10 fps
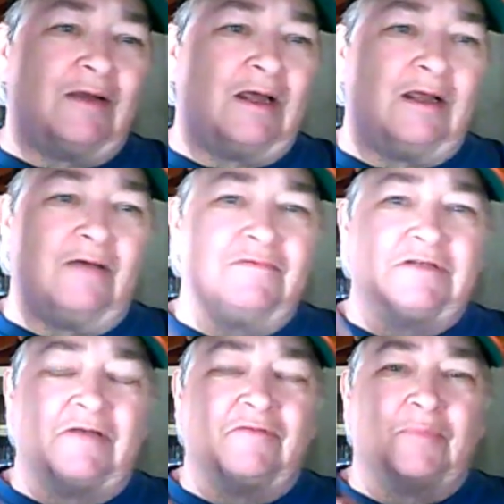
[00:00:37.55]
I
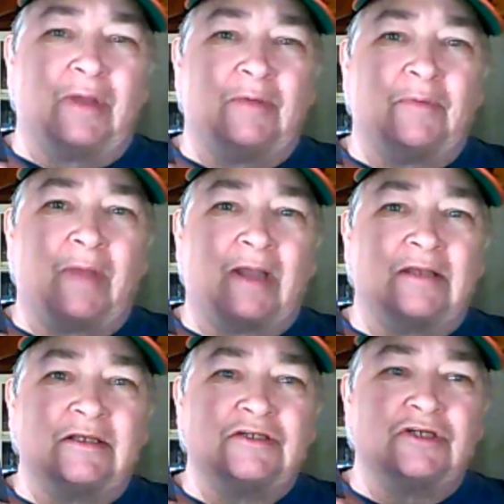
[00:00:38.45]
obviously have the paperback
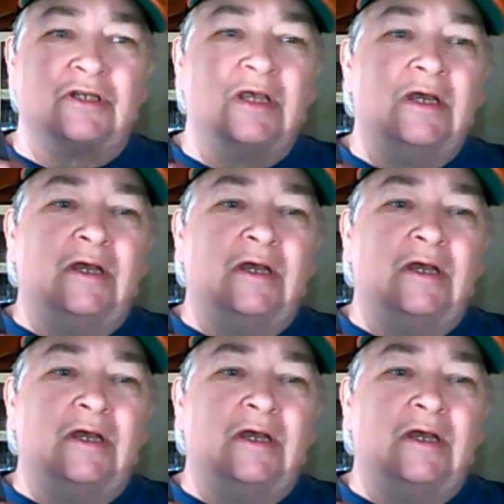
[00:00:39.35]
edition,